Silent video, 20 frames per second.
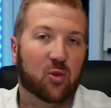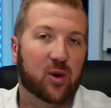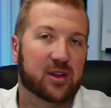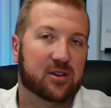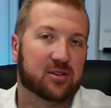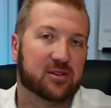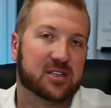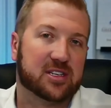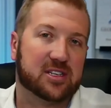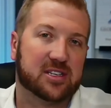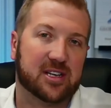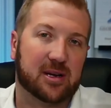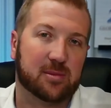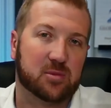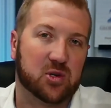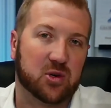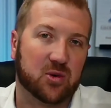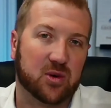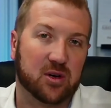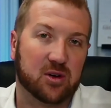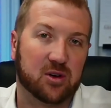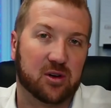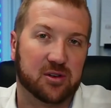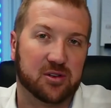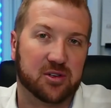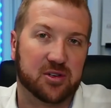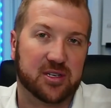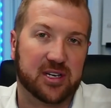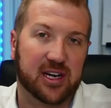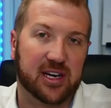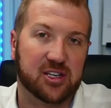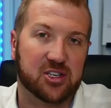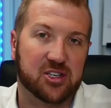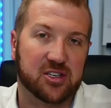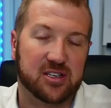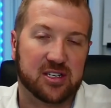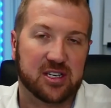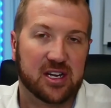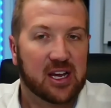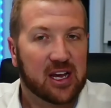whether it's subsequent
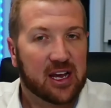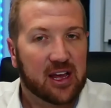consultations,